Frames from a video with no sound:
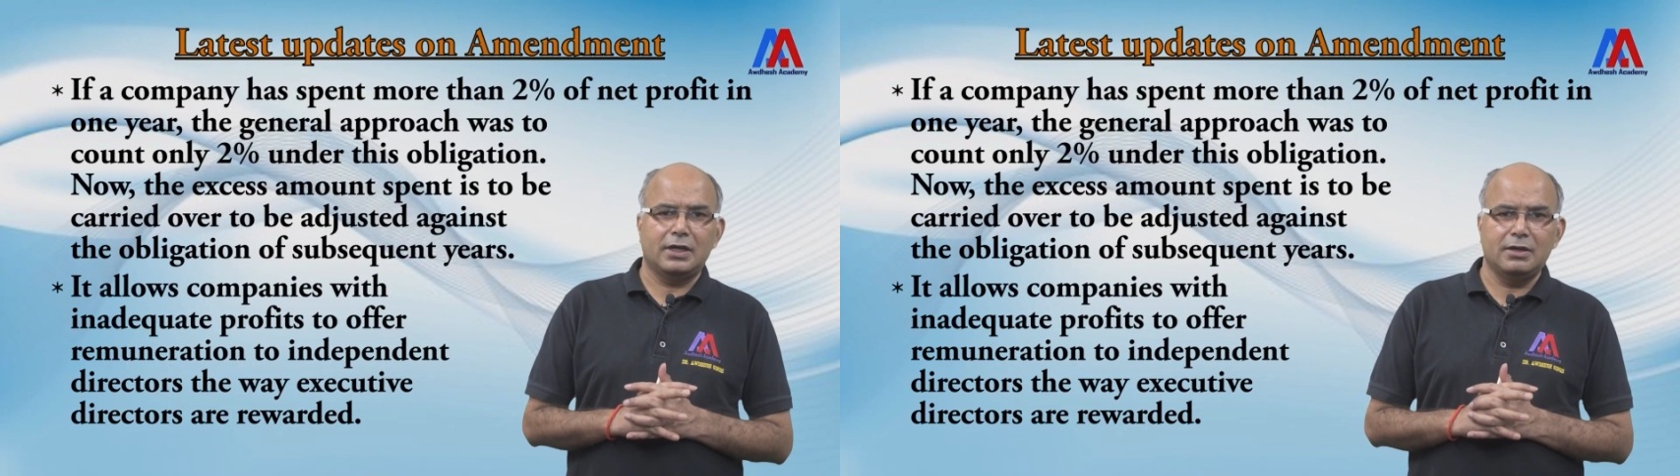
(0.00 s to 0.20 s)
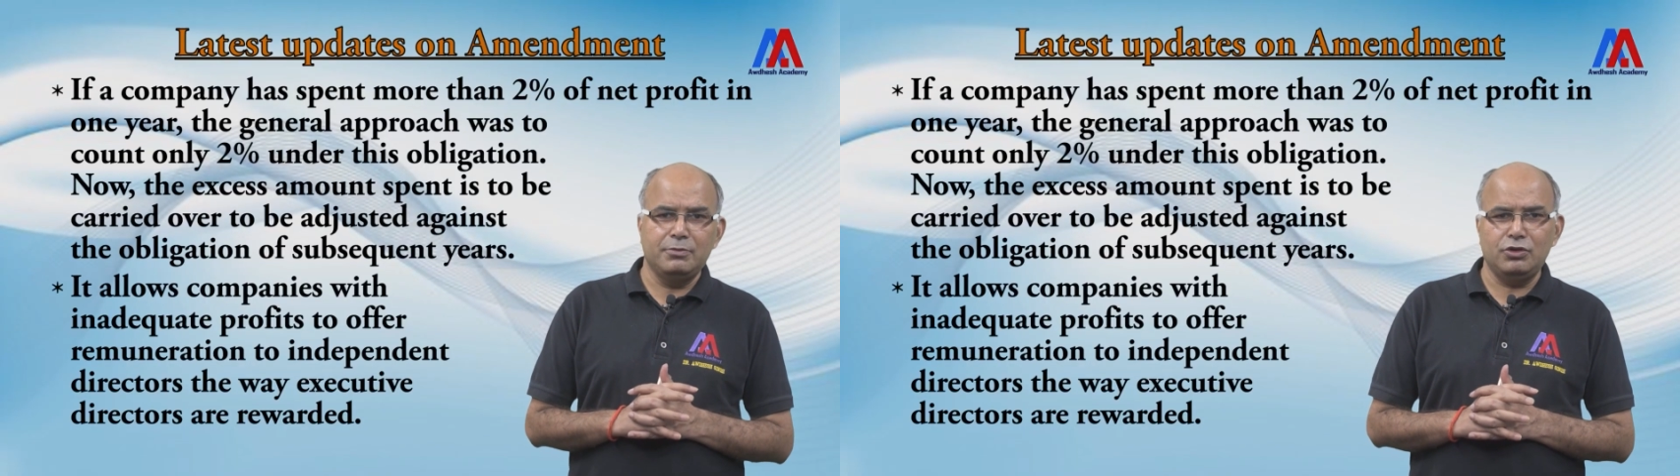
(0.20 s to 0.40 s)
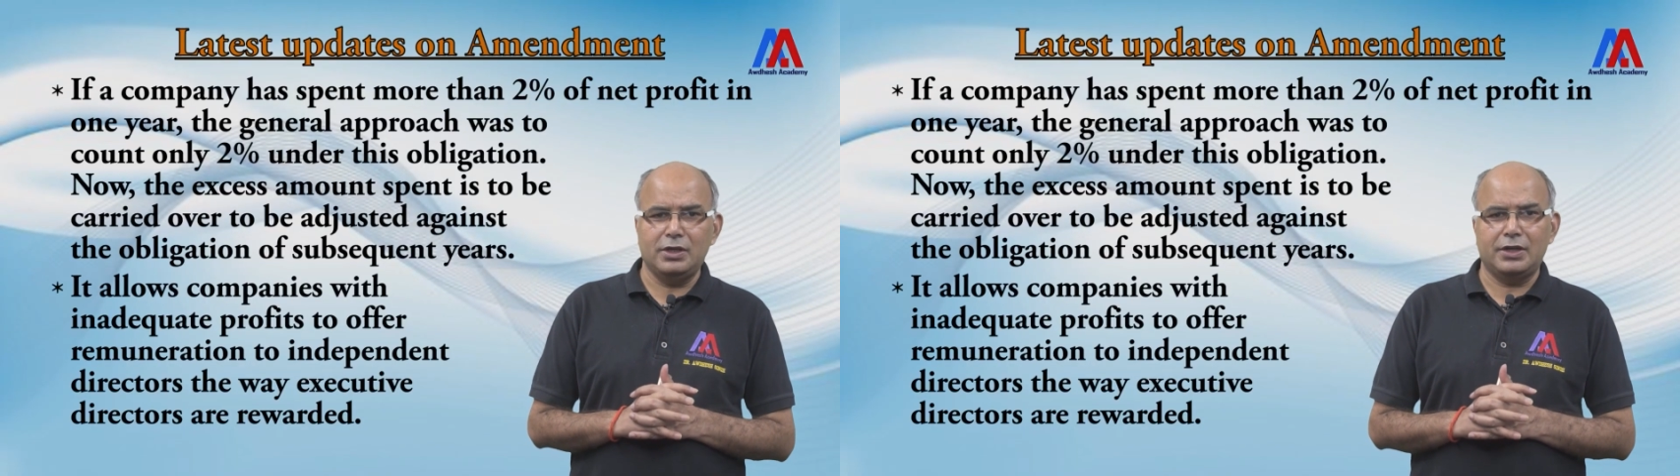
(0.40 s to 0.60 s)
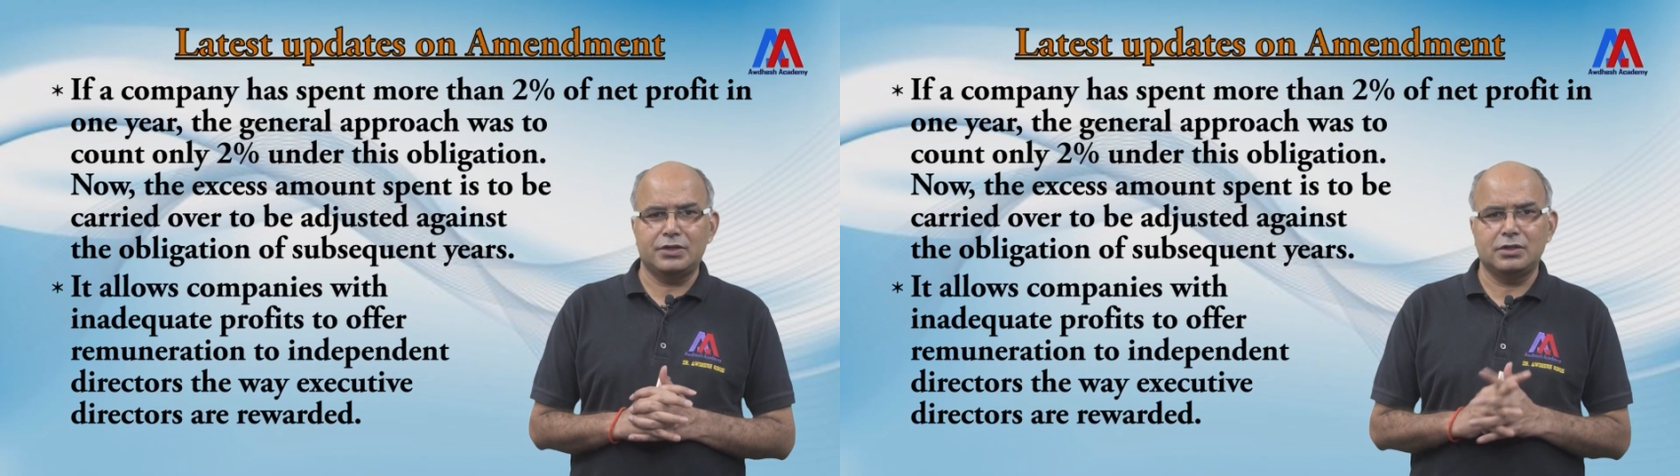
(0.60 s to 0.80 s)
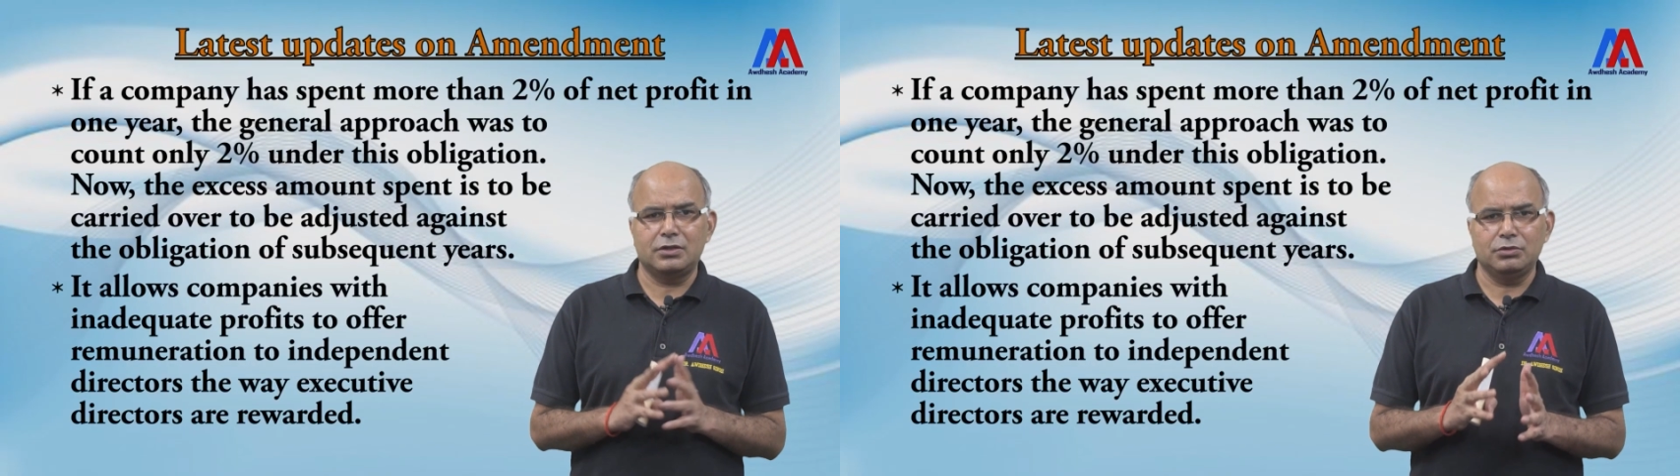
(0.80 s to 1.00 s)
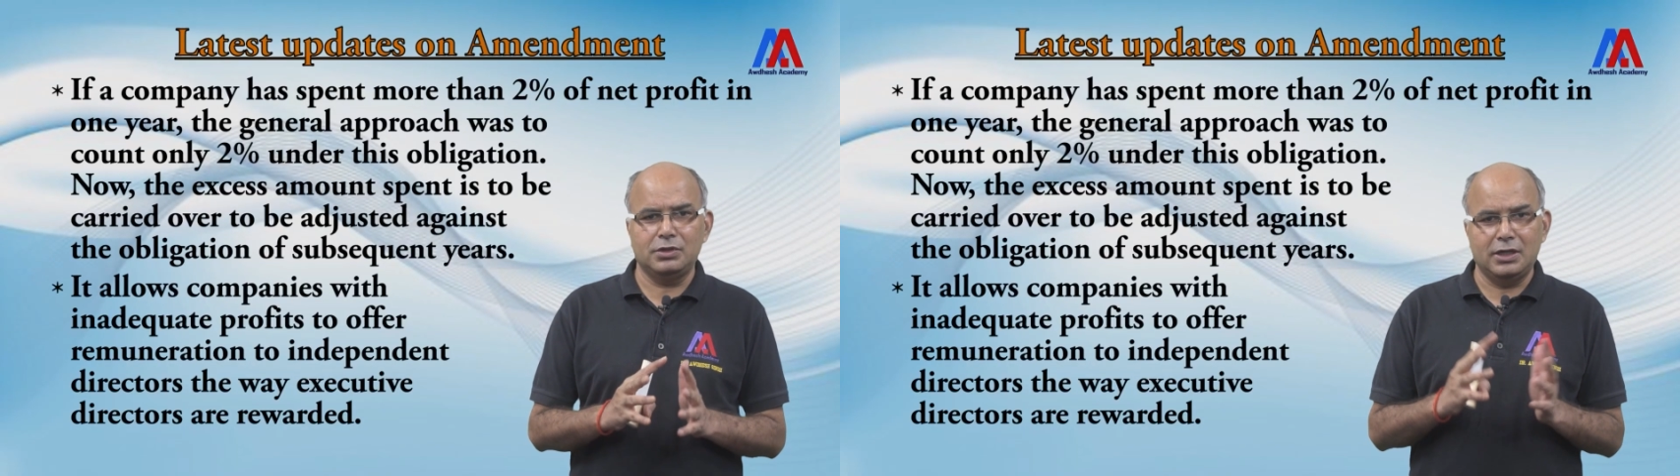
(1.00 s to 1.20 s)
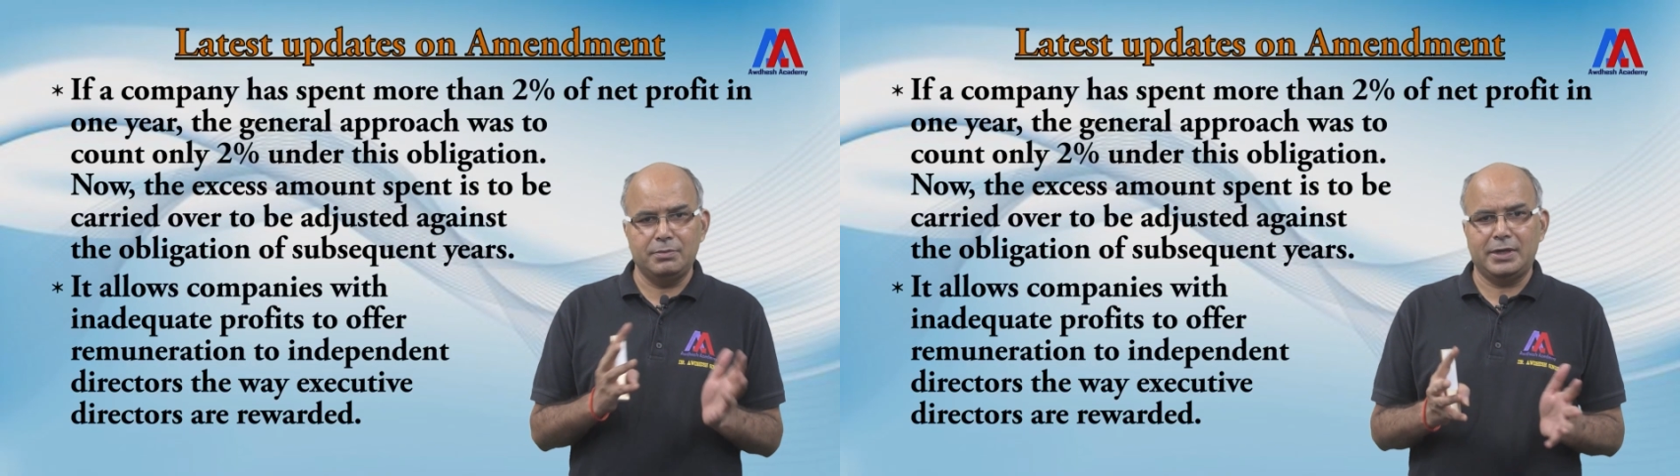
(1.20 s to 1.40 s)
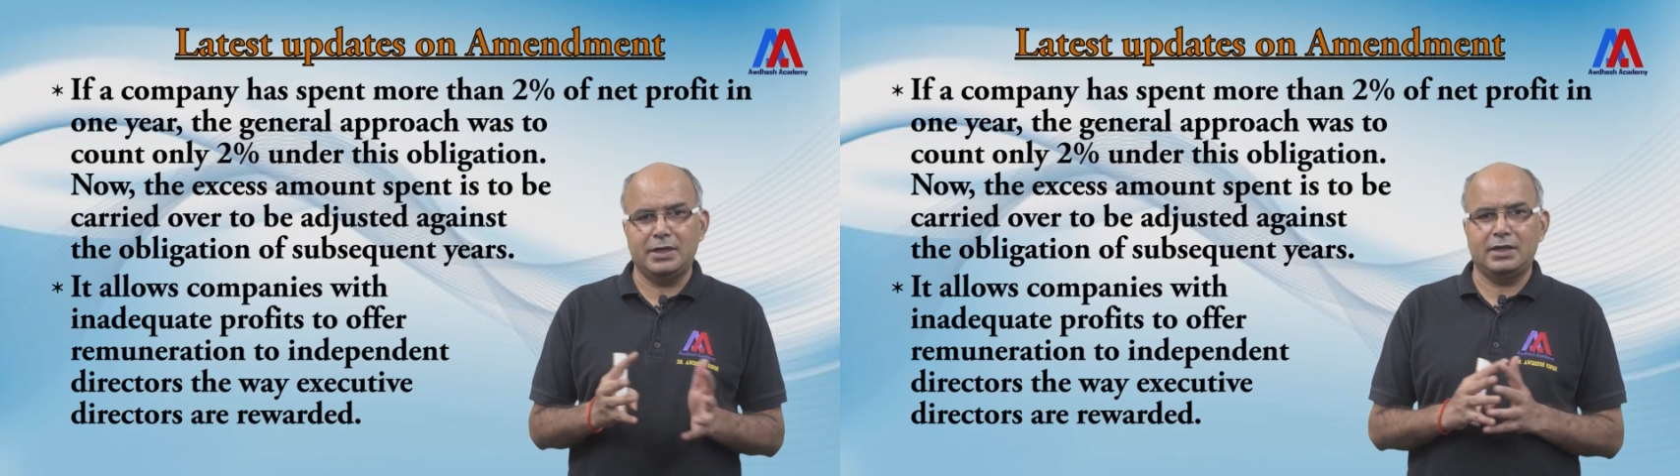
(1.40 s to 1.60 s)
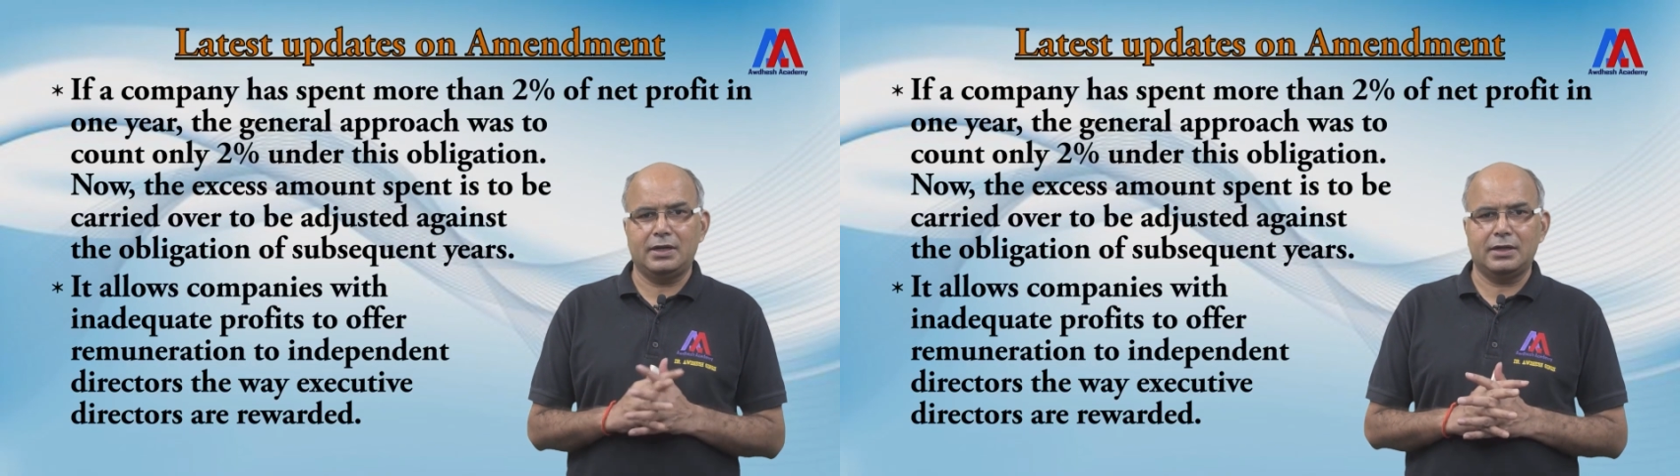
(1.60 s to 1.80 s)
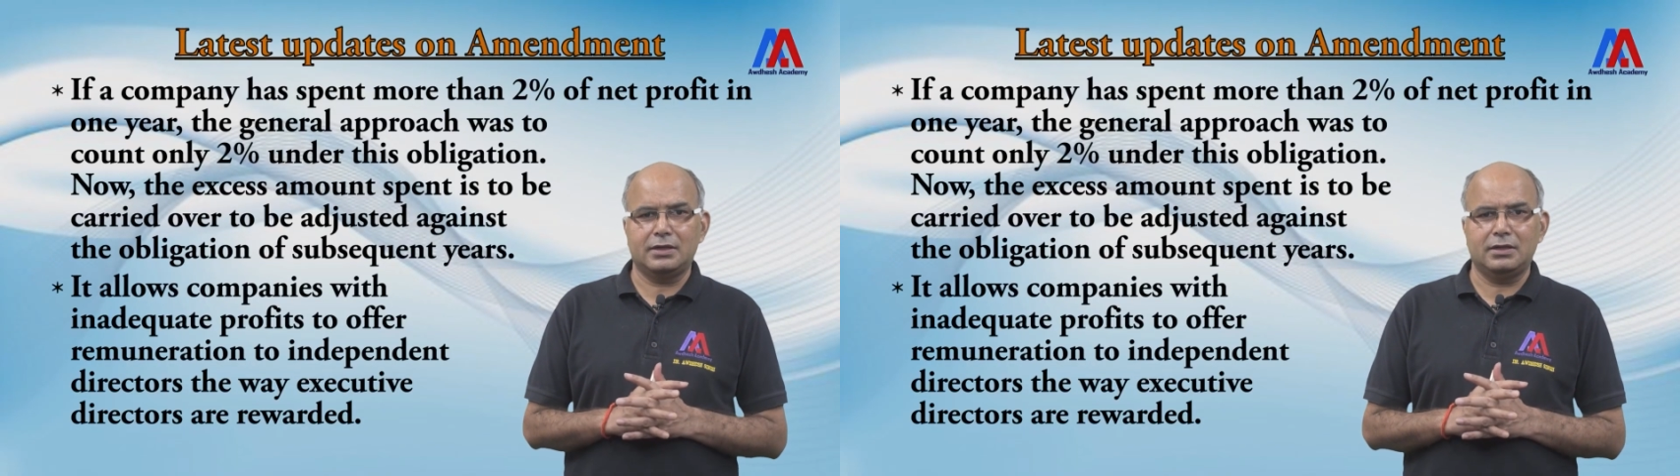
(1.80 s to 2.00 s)
remuneration to the independent
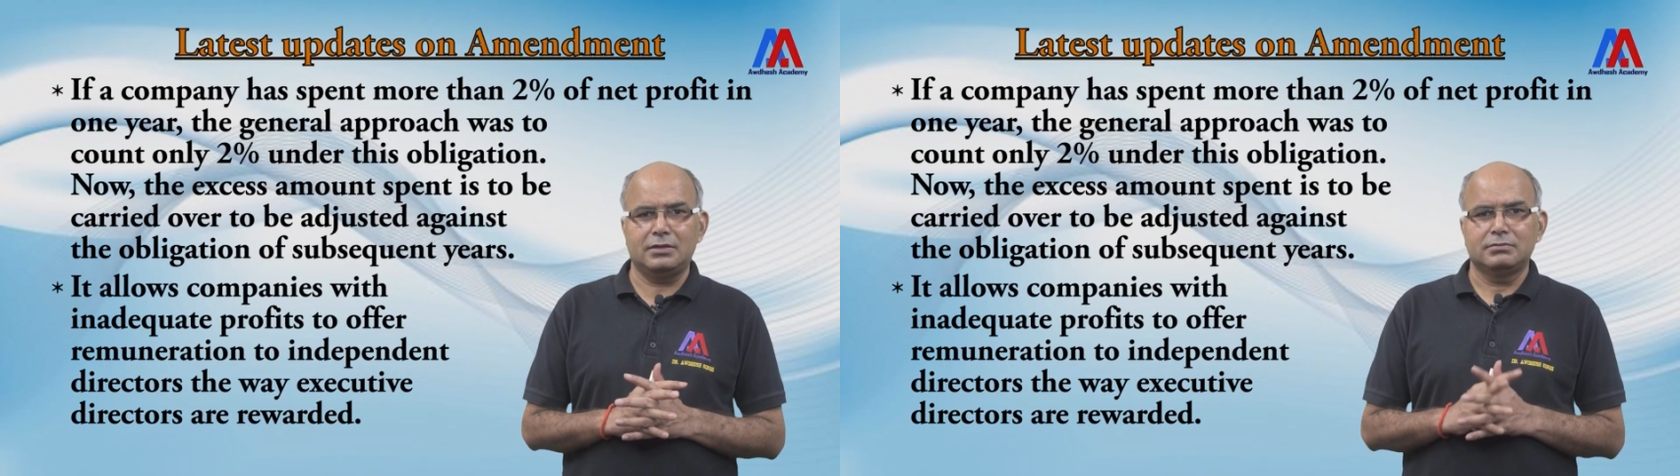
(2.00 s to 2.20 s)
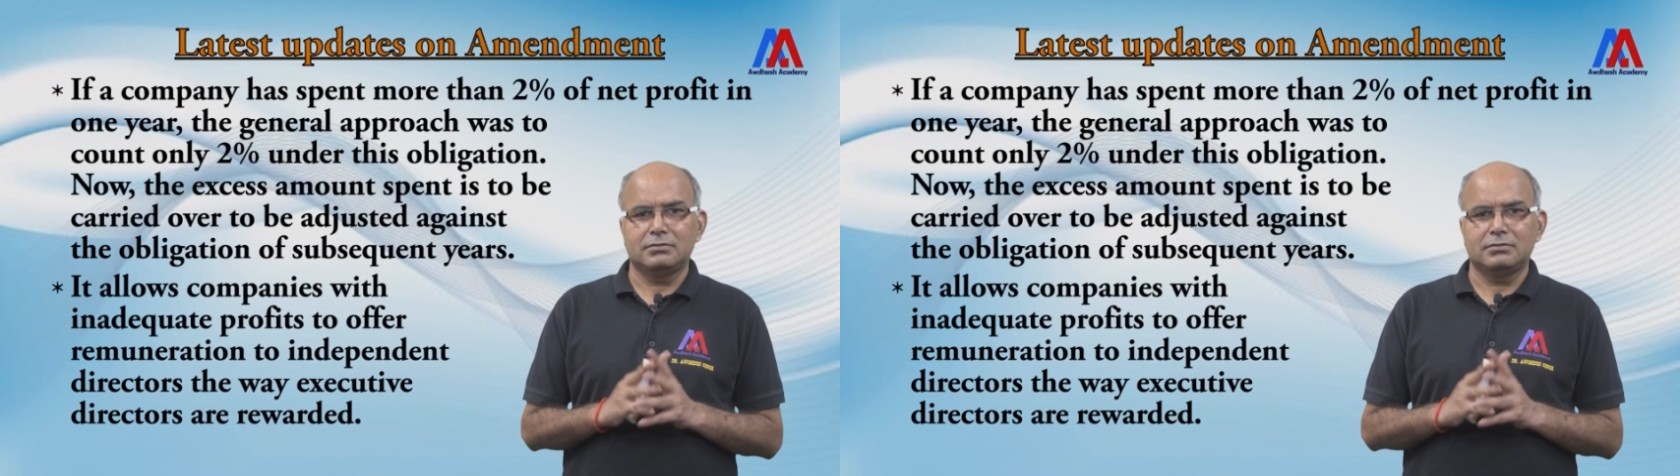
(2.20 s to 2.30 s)
director